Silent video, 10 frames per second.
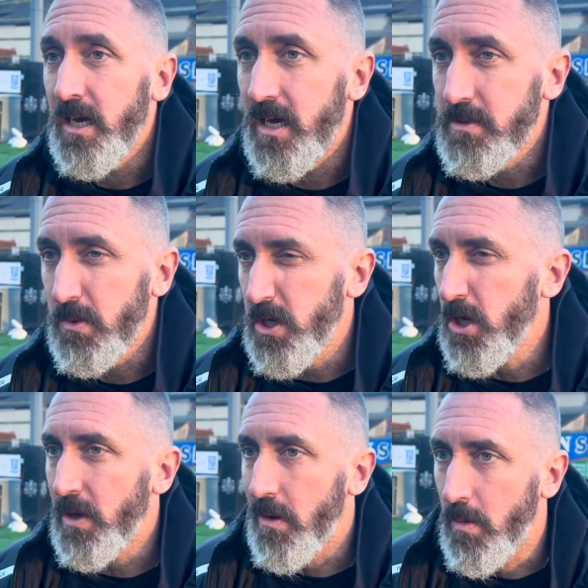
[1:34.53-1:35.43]
So we
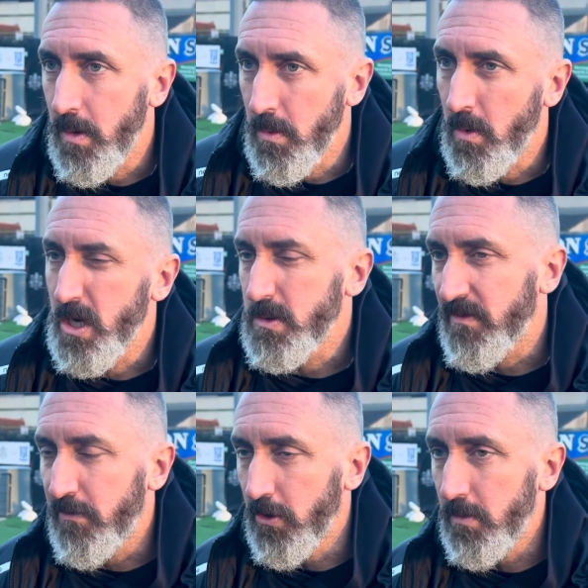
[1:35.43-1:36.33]
knew that one, but we wanted to have
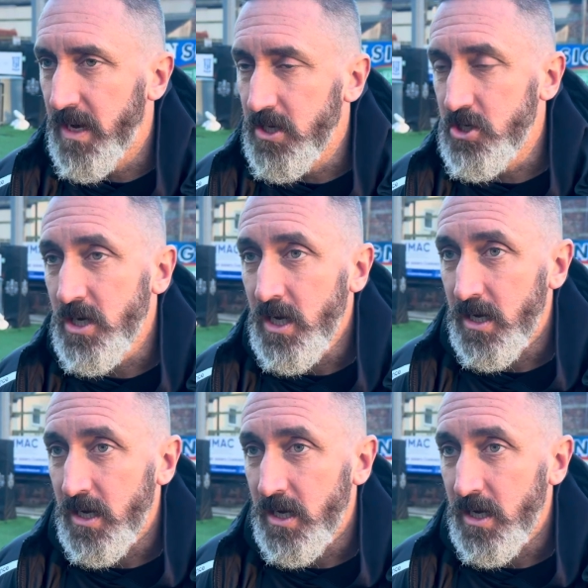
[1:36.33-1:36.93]
a full bench.